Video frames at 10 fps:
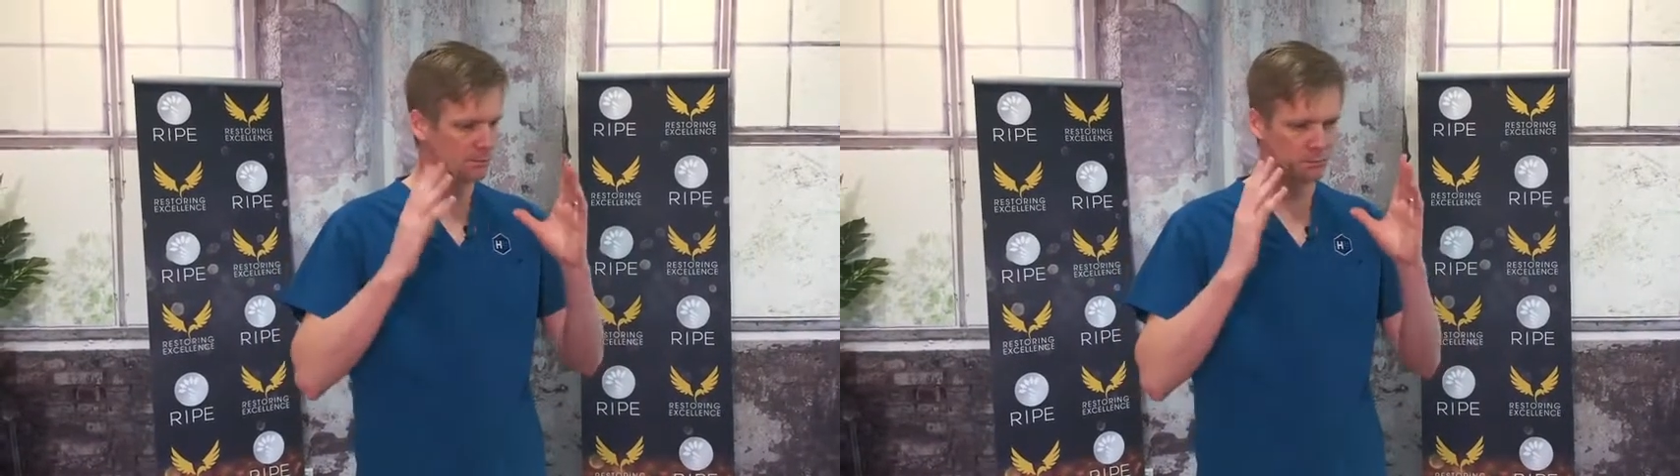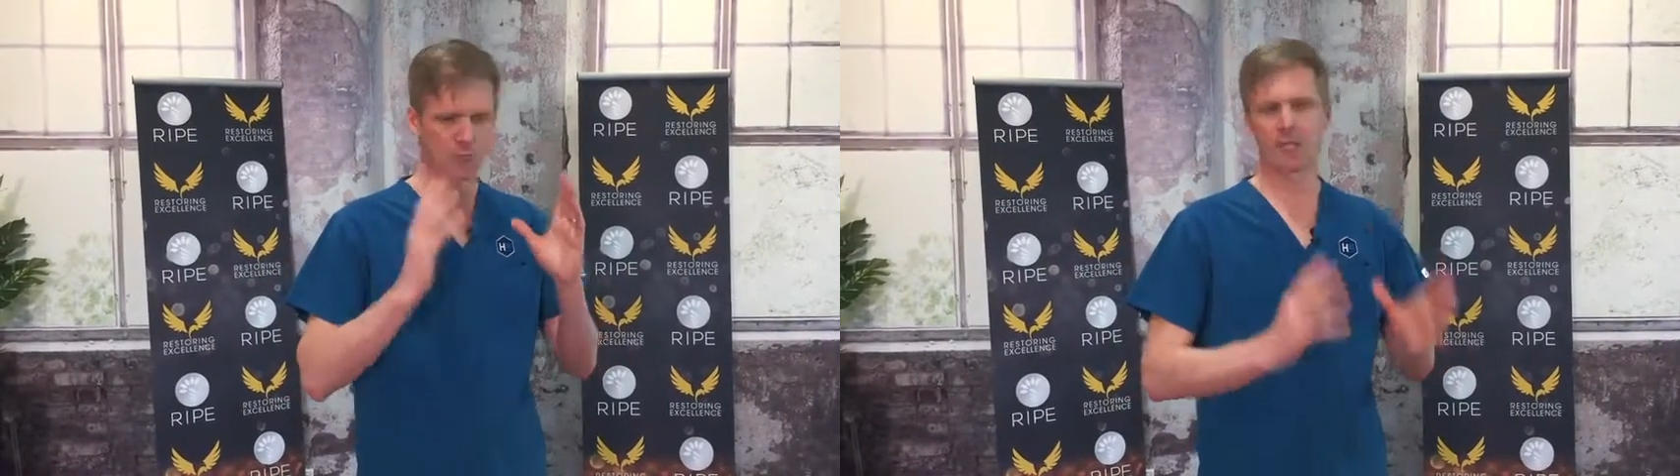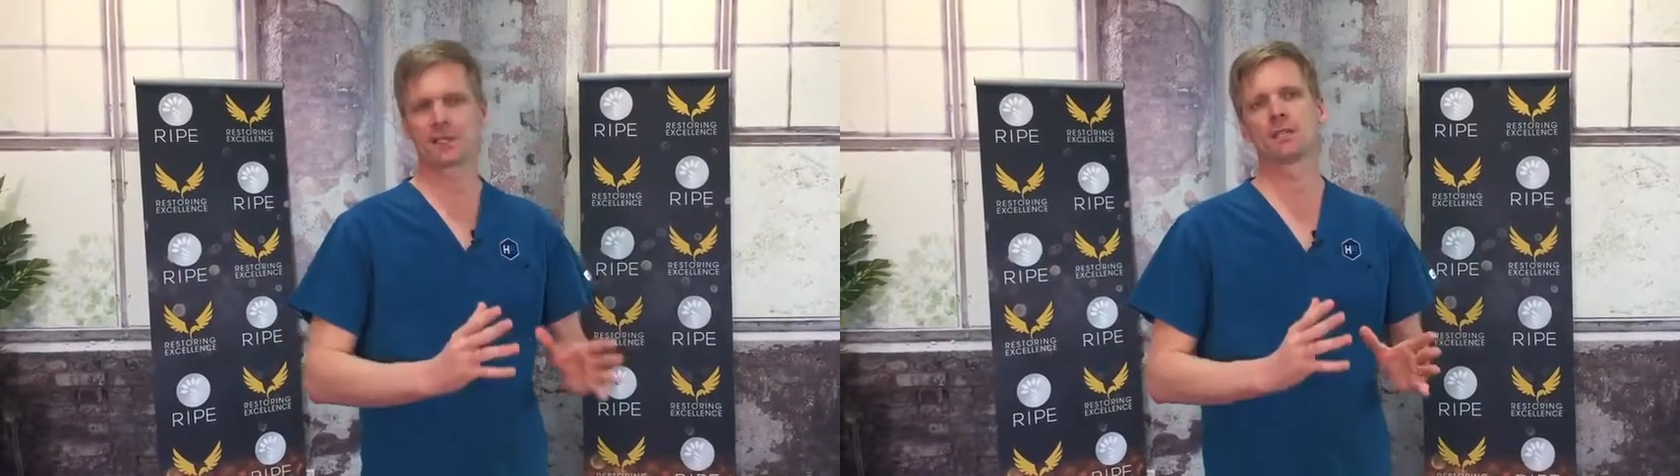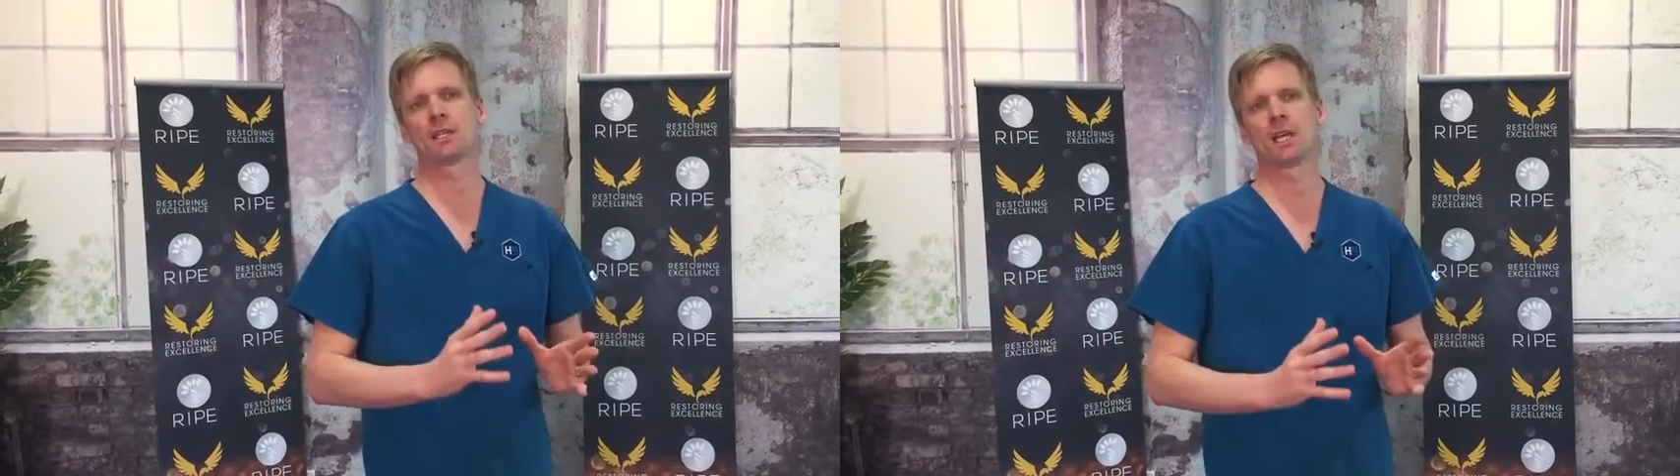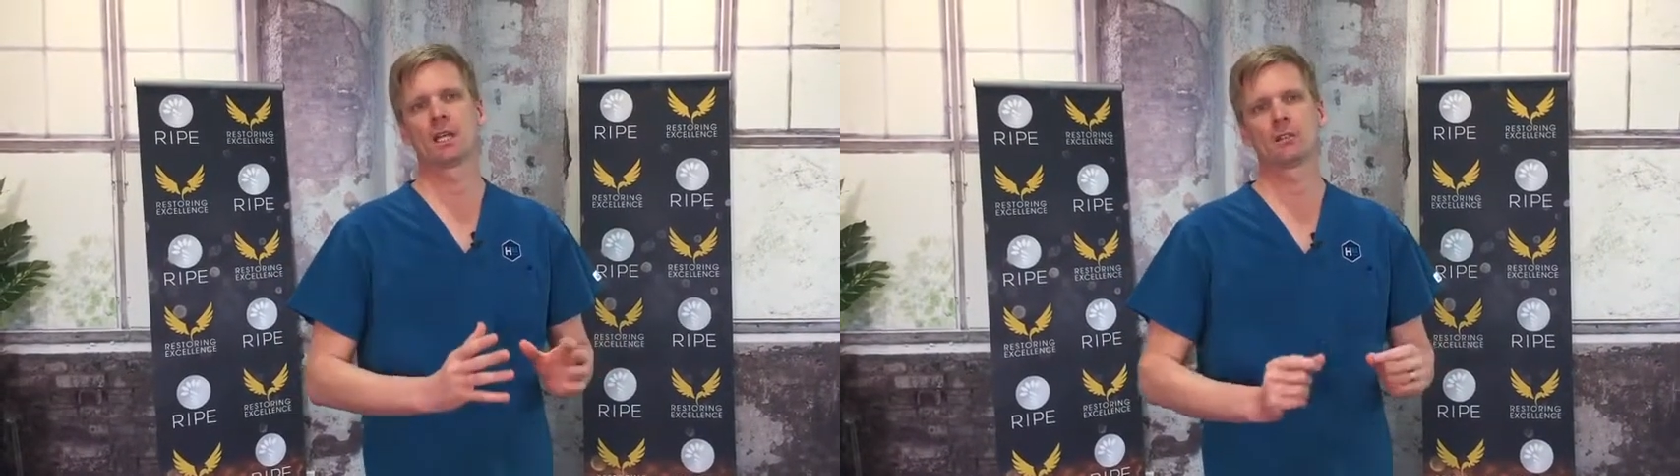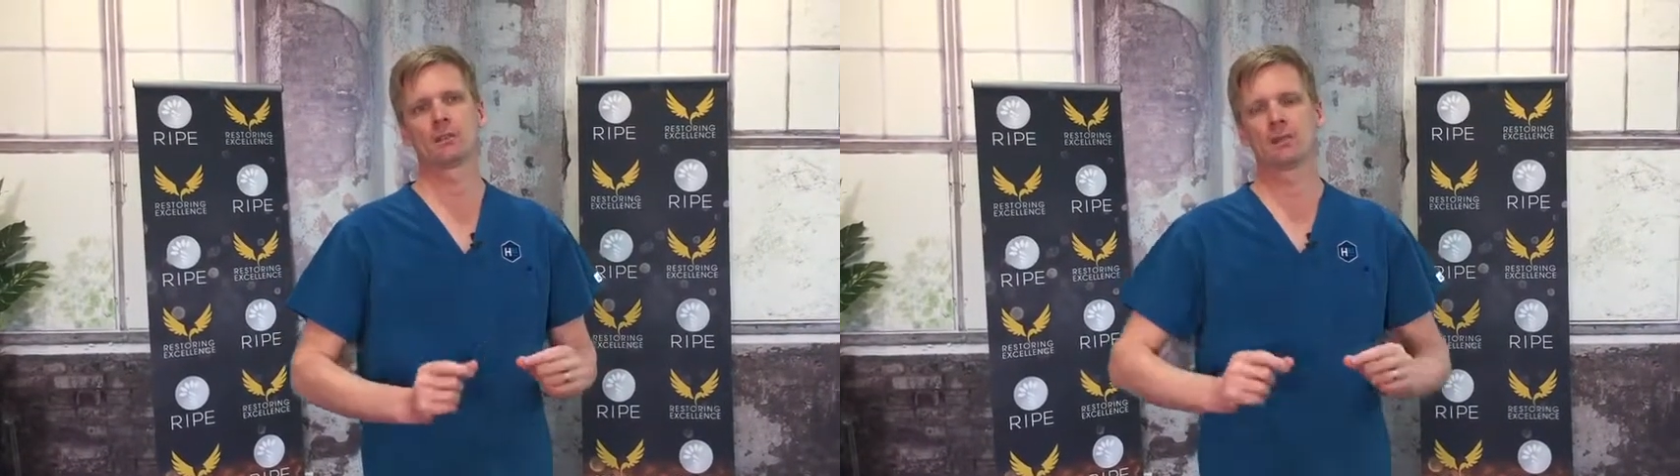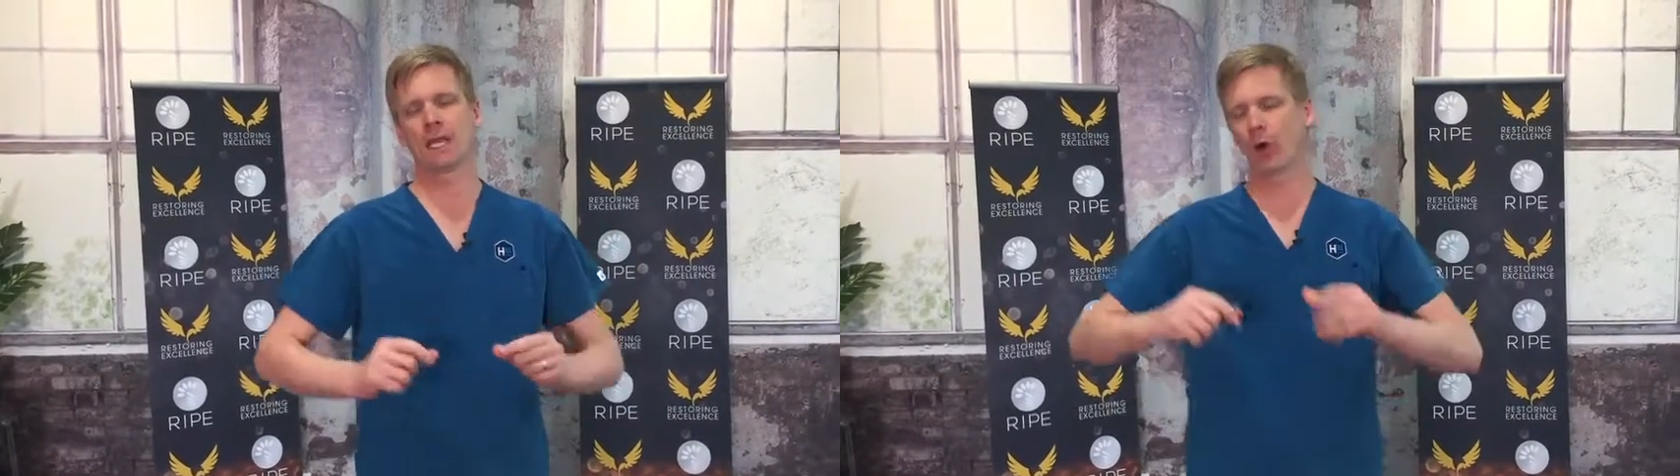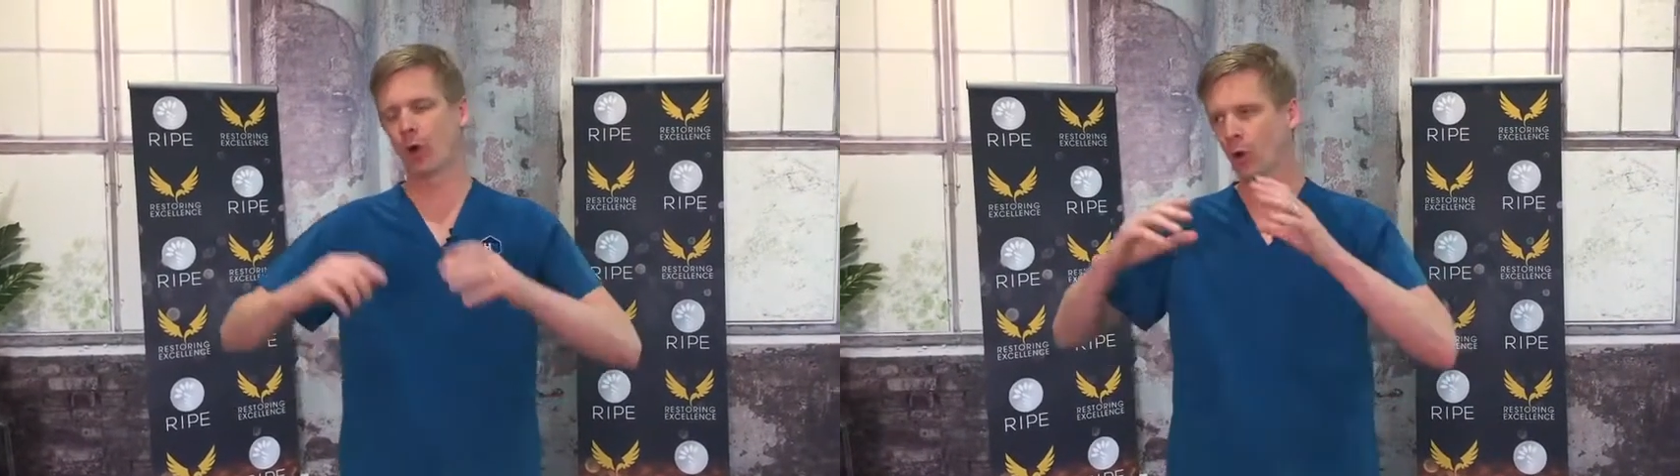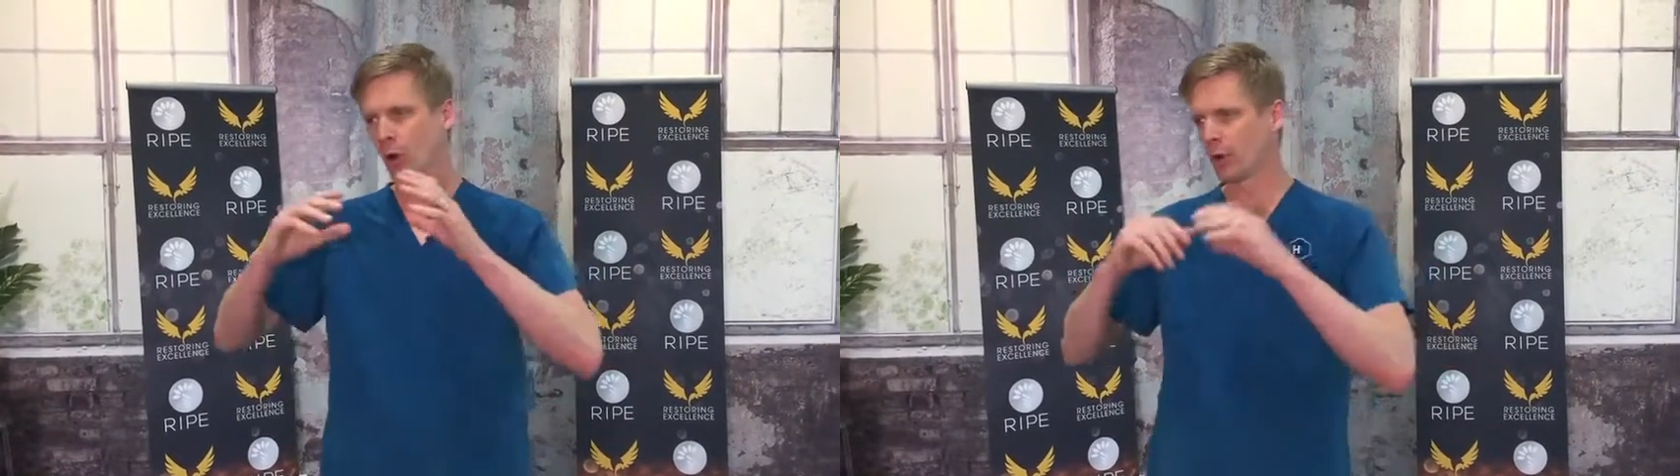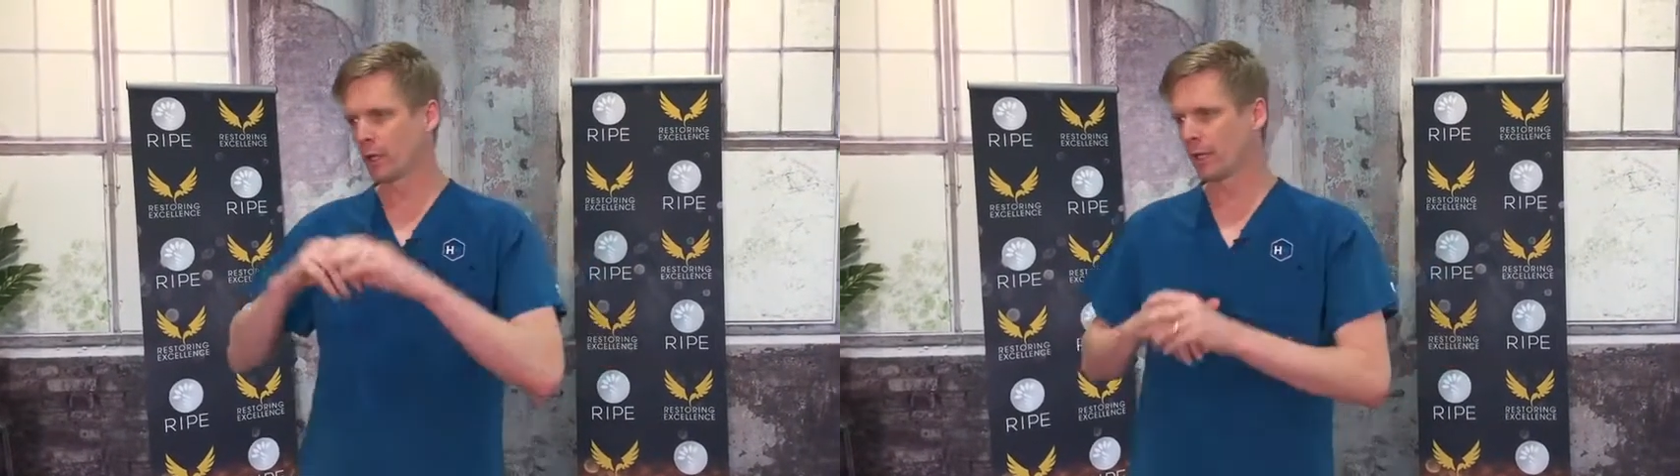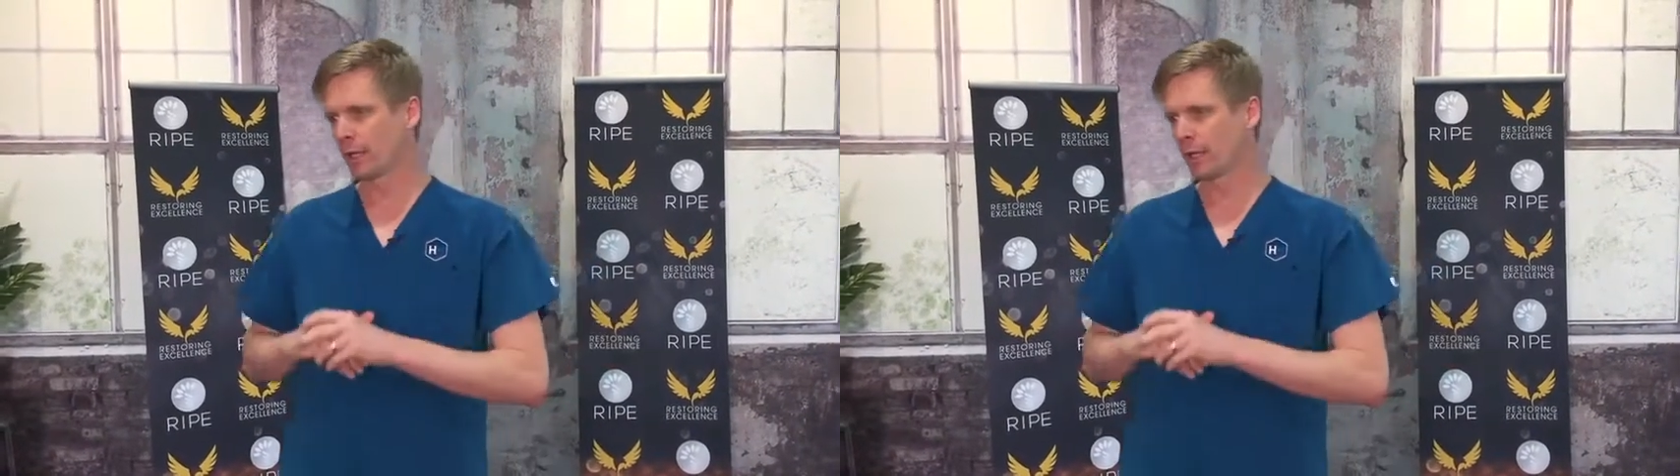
just dedicated treatment planning, or